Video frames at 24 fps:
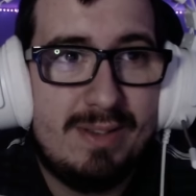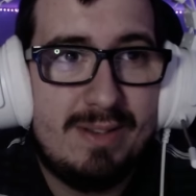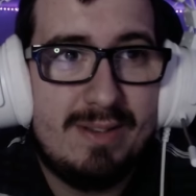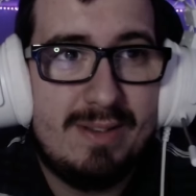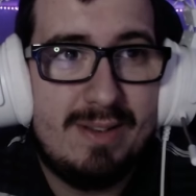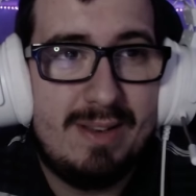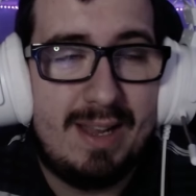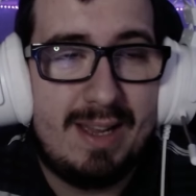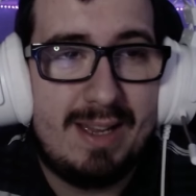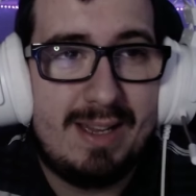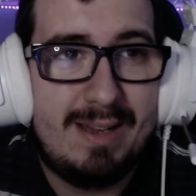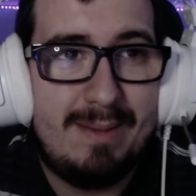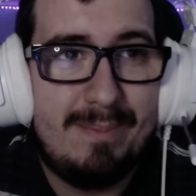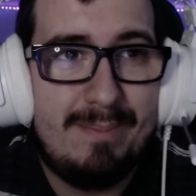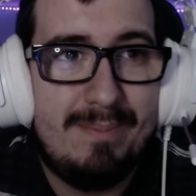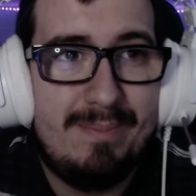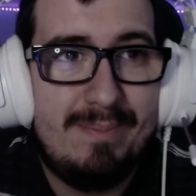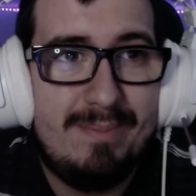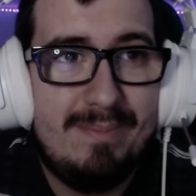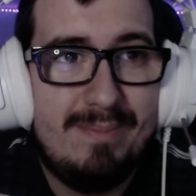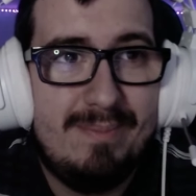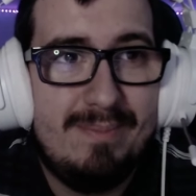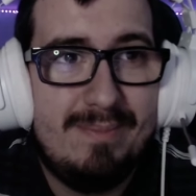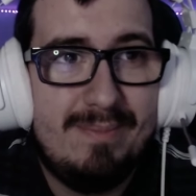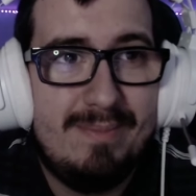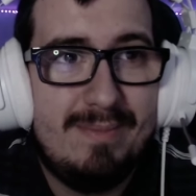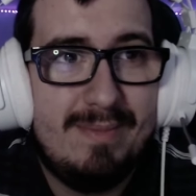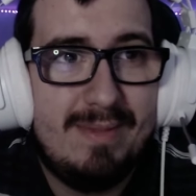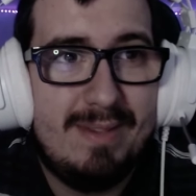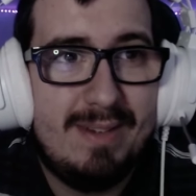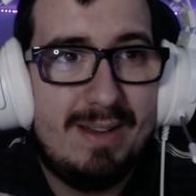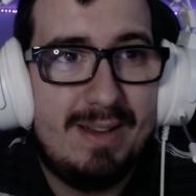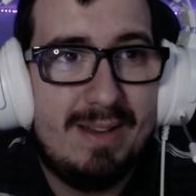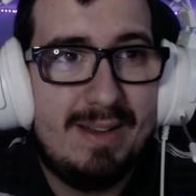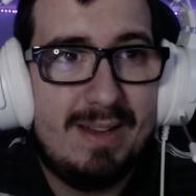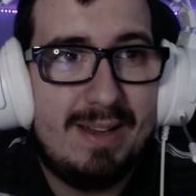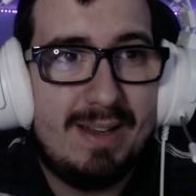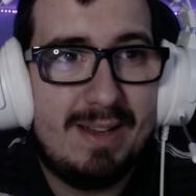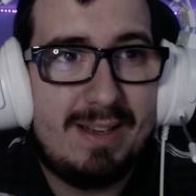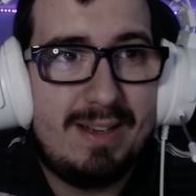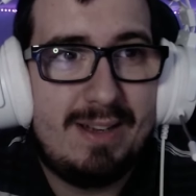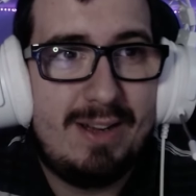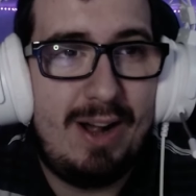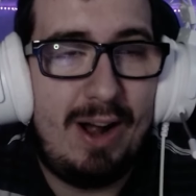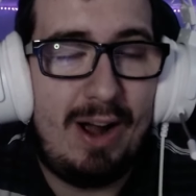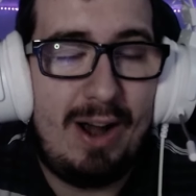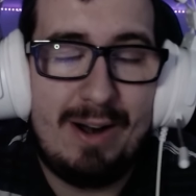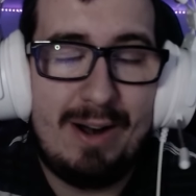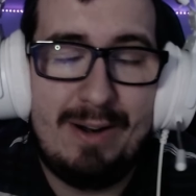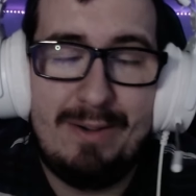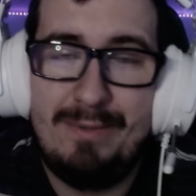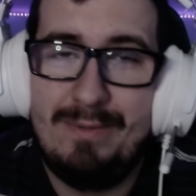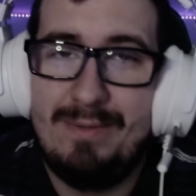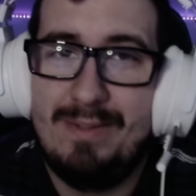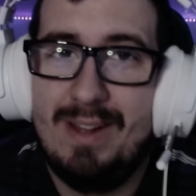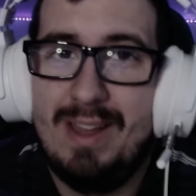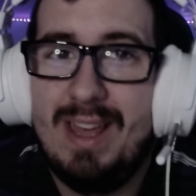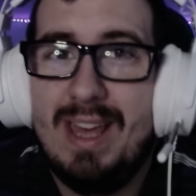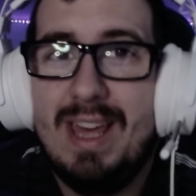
like carve